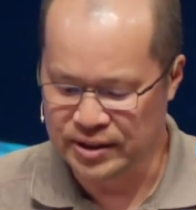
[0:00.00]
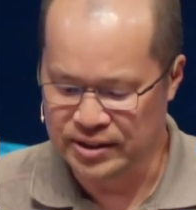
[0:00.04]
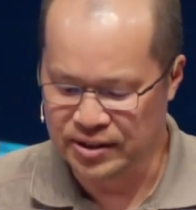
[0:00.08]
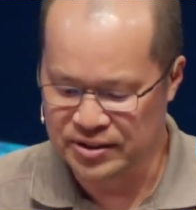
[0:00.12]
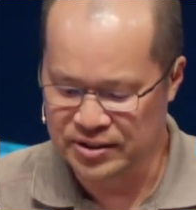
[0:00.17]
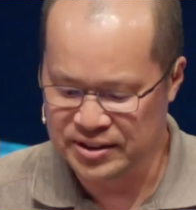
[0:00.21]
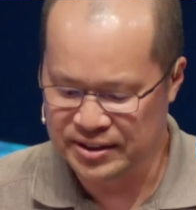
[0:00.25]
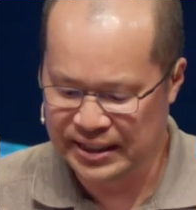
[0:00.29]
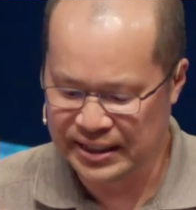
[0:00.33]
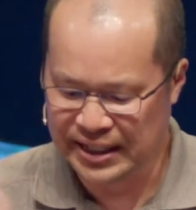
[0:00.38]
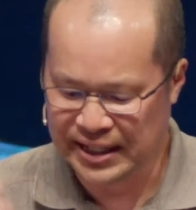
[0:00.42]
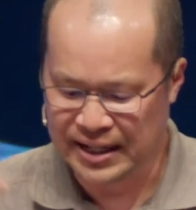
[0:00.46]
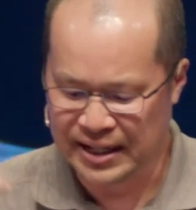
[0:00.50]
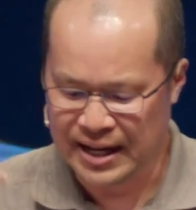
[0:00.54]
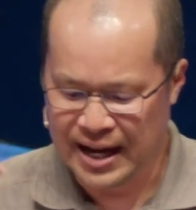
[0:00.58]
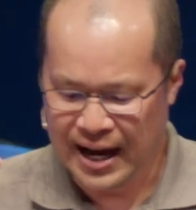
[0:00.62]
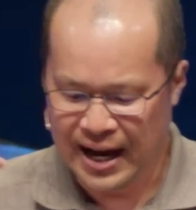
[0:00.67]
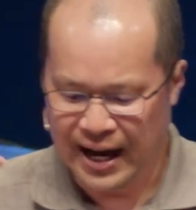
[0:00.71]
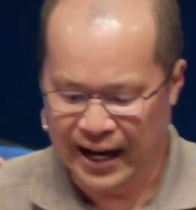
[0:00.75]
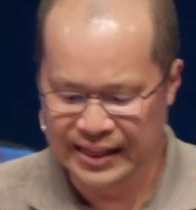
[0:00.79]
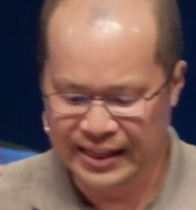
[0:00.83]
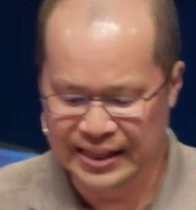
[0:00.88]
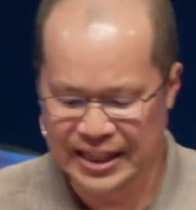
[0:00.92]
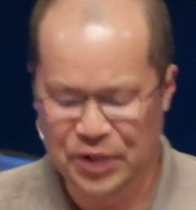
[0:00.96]
You see,
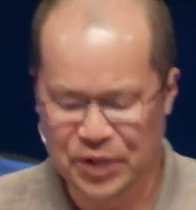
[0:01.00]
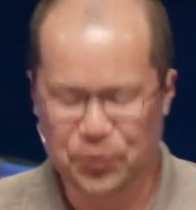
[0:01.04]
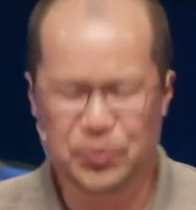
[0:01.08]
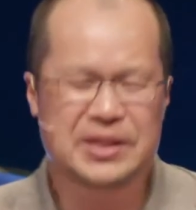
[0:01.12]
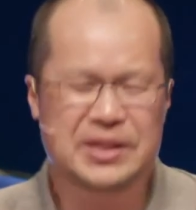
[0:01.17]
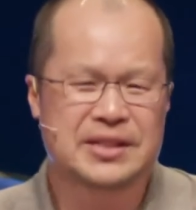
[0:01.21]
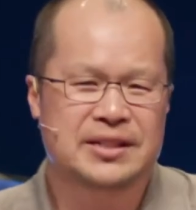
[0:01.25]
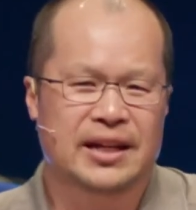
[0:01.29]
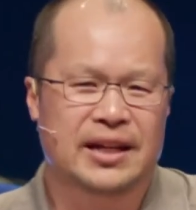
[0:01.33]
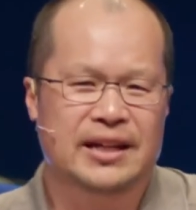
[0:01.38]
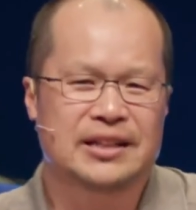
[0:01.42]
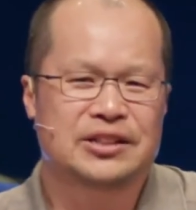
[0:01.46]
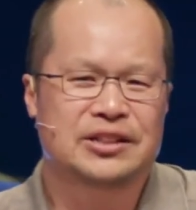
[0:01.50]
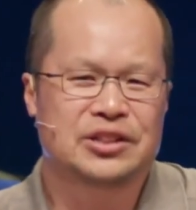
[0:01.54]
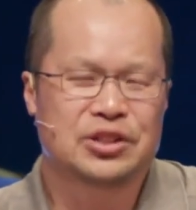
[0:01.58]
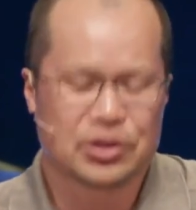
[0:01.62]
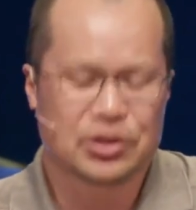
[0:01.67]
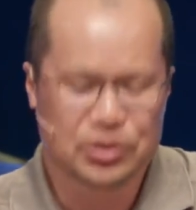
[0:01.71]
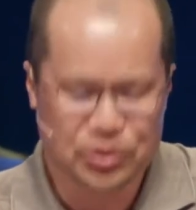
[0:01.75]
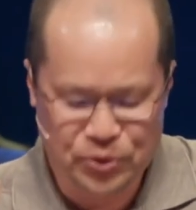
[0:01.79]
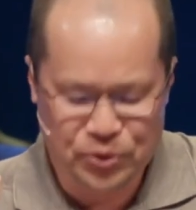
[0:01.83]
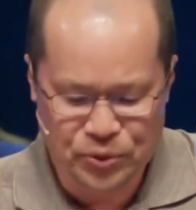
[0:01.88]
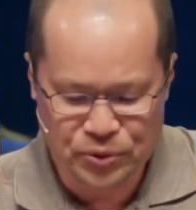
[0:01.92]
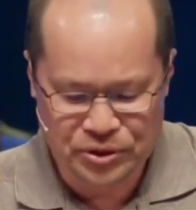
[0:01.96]
I think we tend to
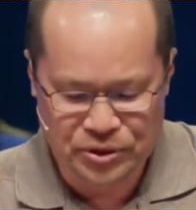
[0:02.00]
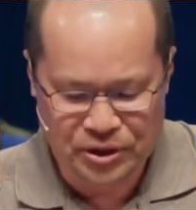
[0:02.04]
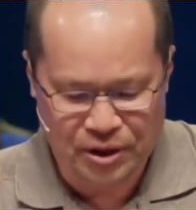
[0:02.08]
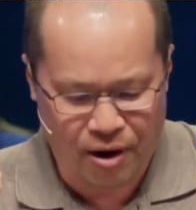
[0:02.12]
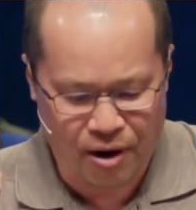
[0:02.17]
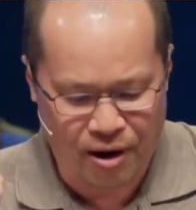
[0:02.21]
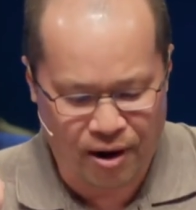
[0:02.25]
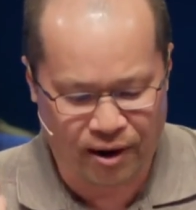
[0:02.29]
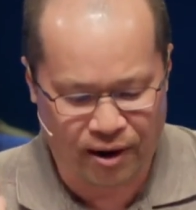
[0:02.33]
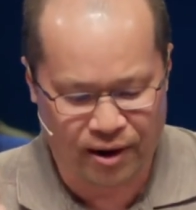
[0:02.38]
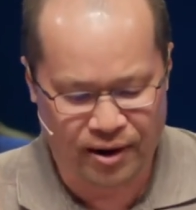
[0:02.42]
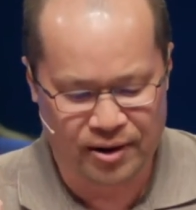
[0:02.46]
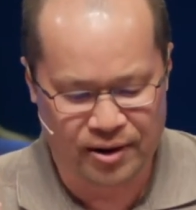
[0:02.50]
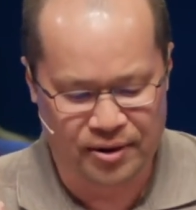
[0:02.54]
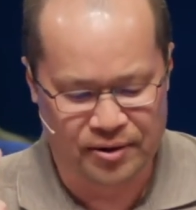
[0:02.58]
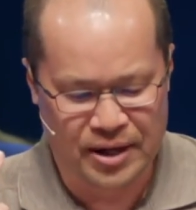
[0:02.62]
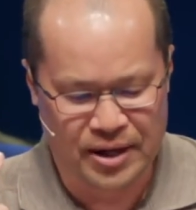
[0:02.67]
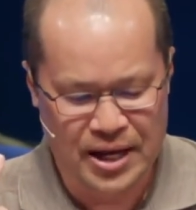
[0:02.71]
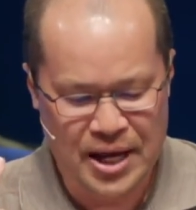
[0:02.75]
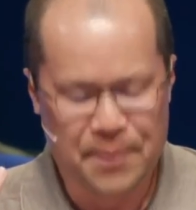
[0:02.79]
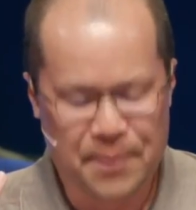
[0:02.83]
lose heart